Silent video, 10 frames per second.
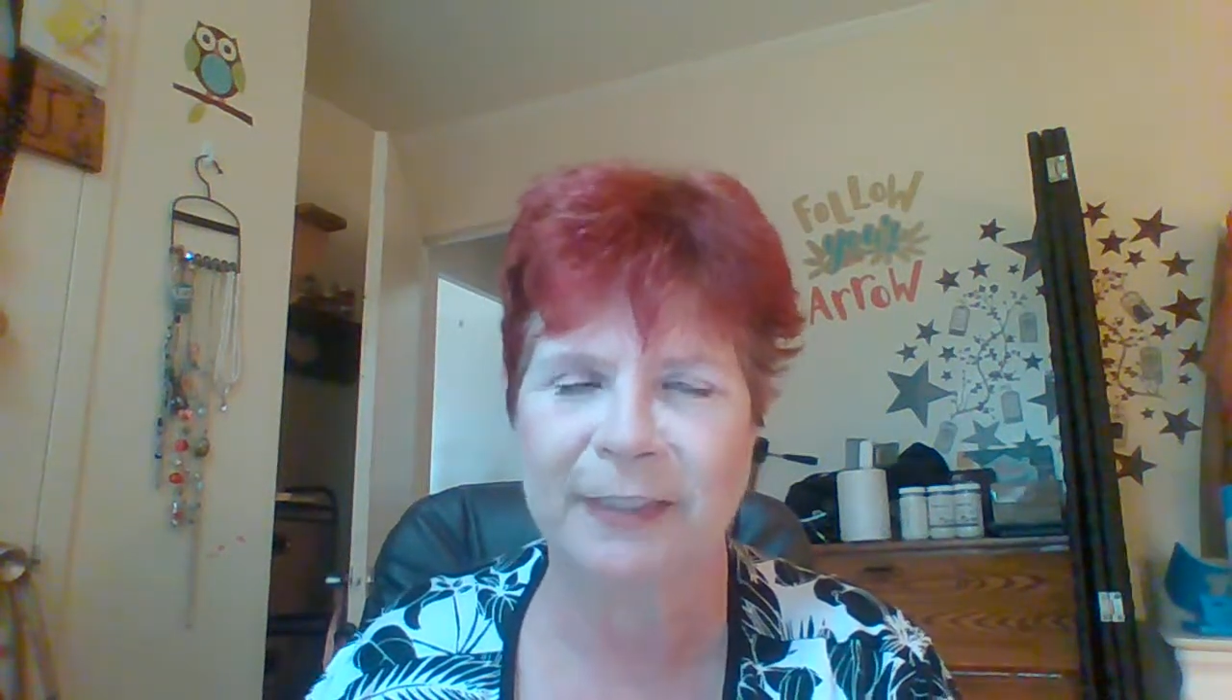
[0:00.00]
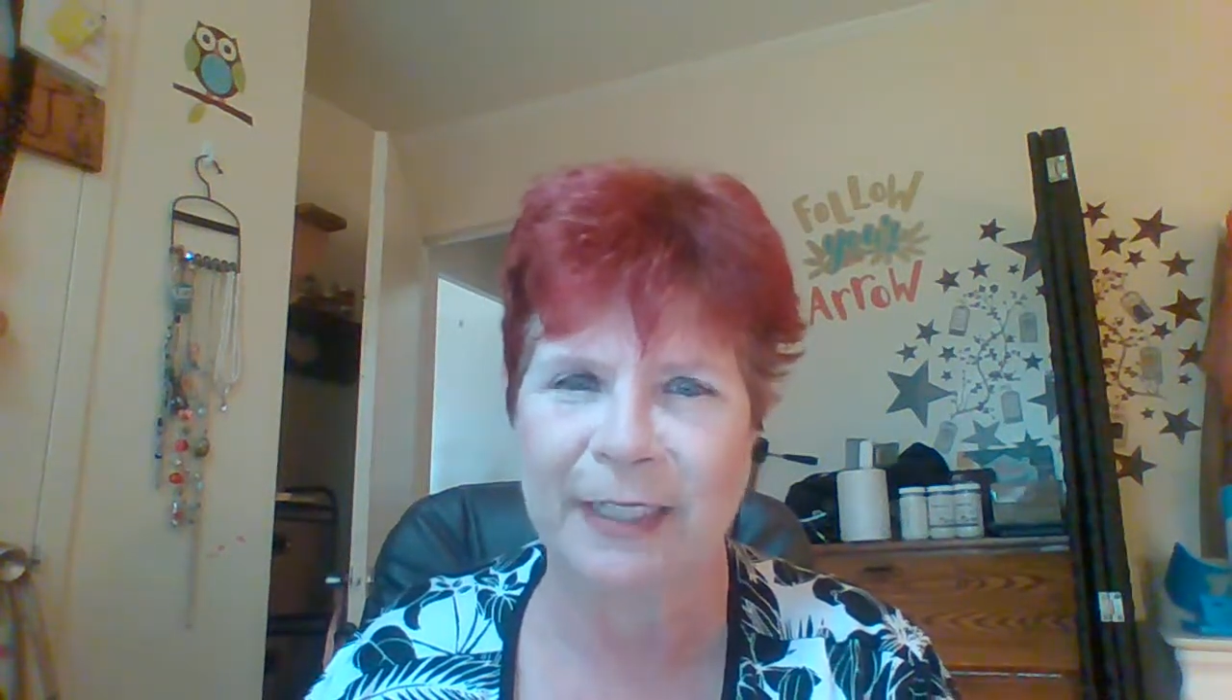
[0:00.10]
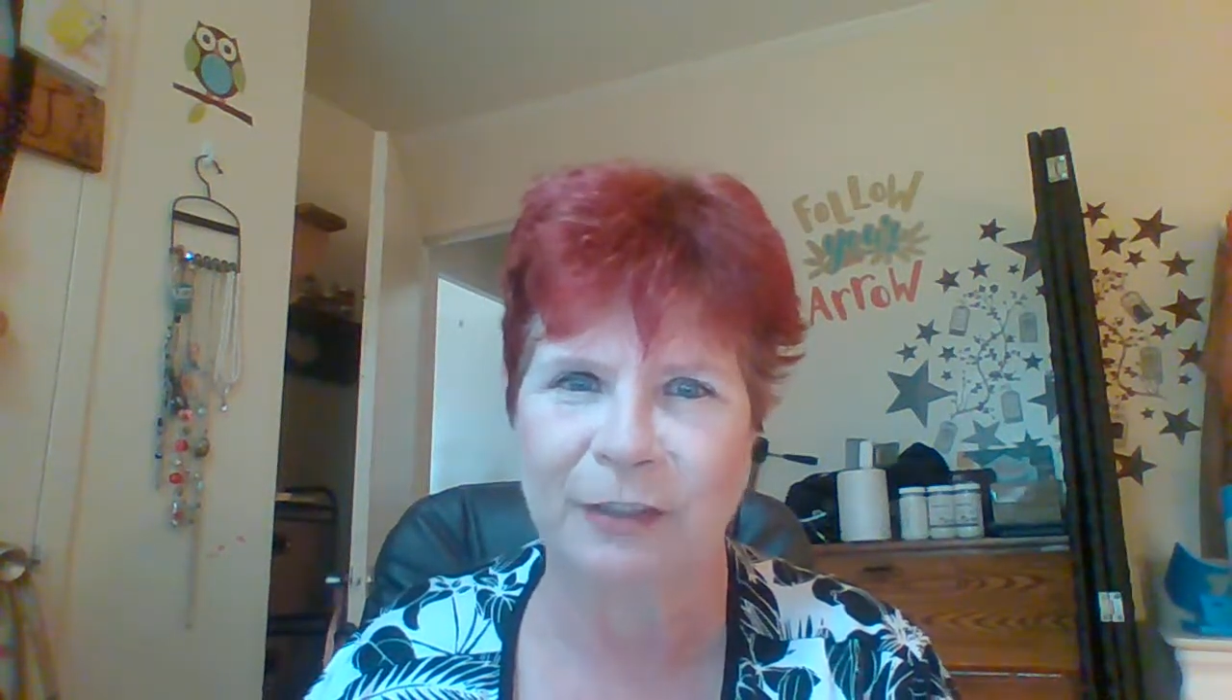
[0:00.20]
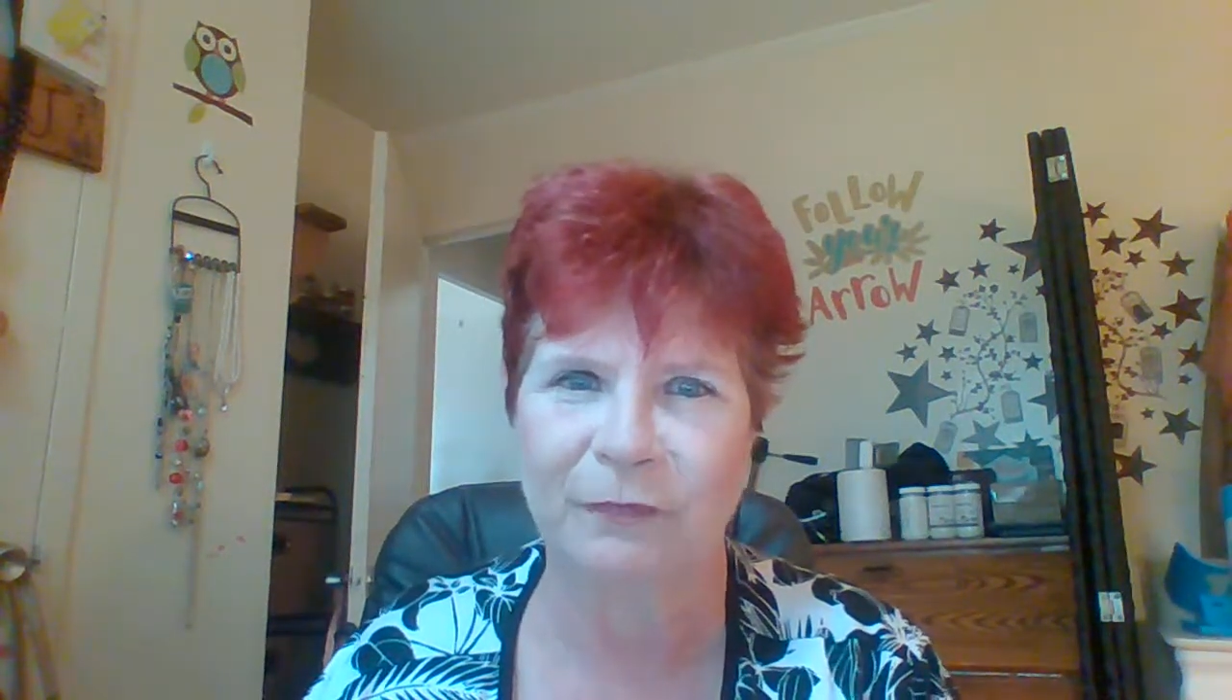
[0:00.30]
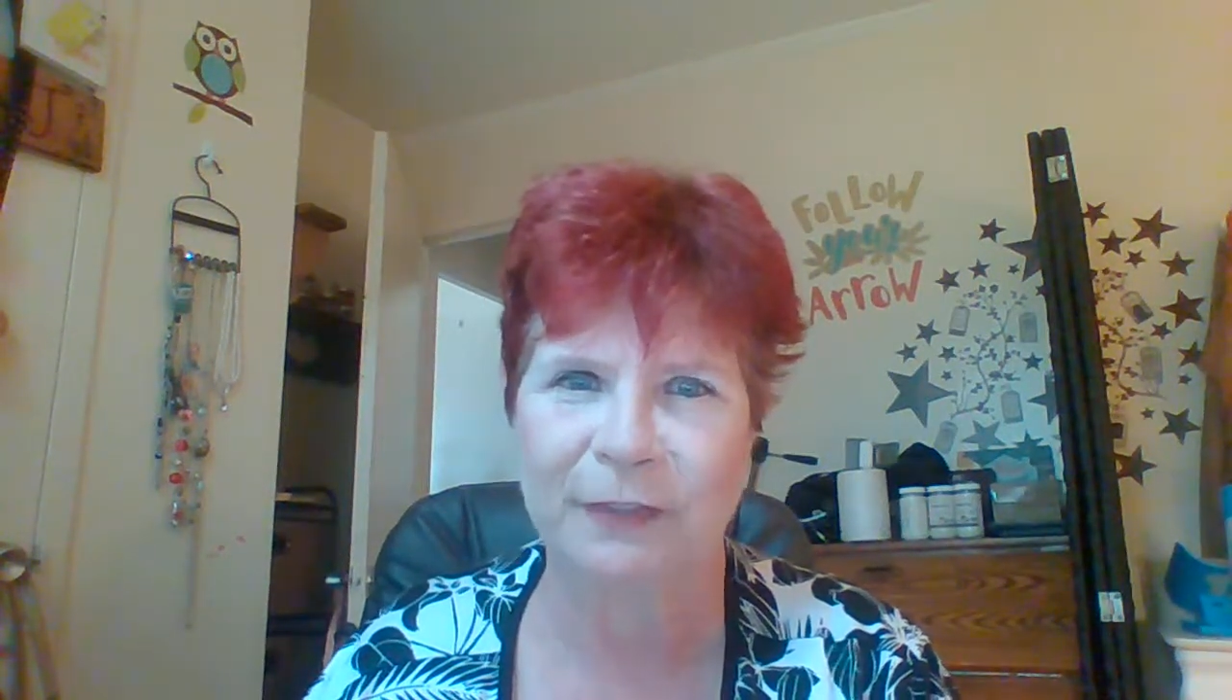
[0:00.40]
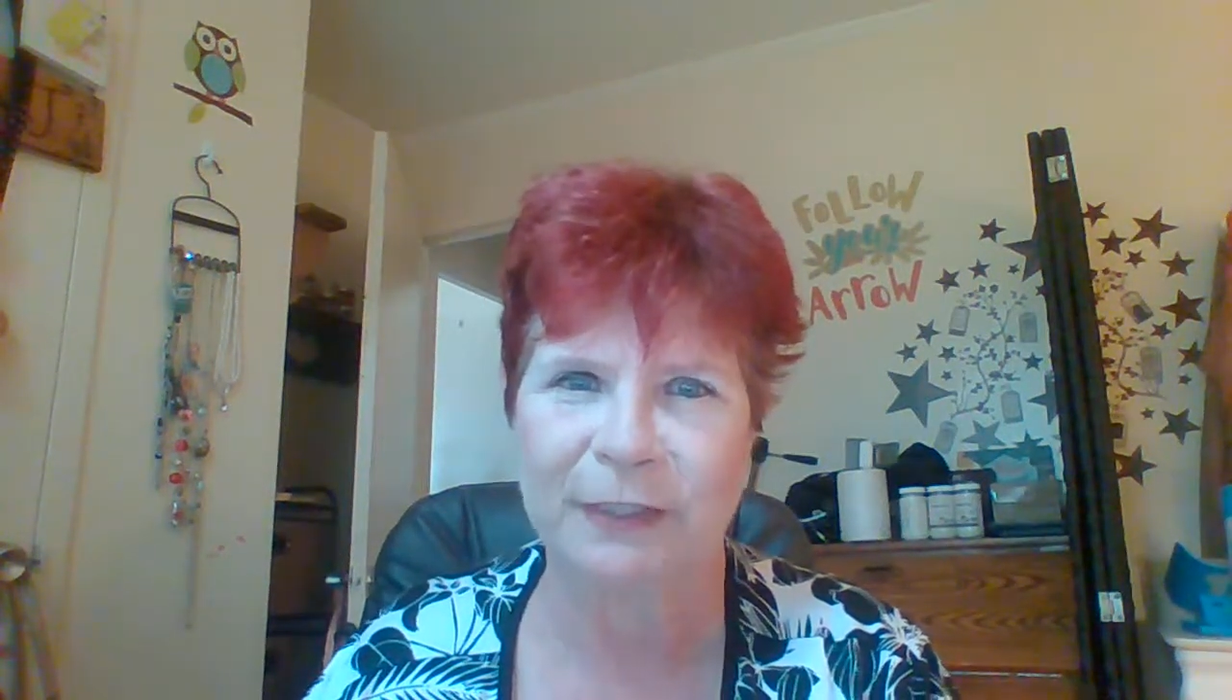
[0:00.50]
Thank you for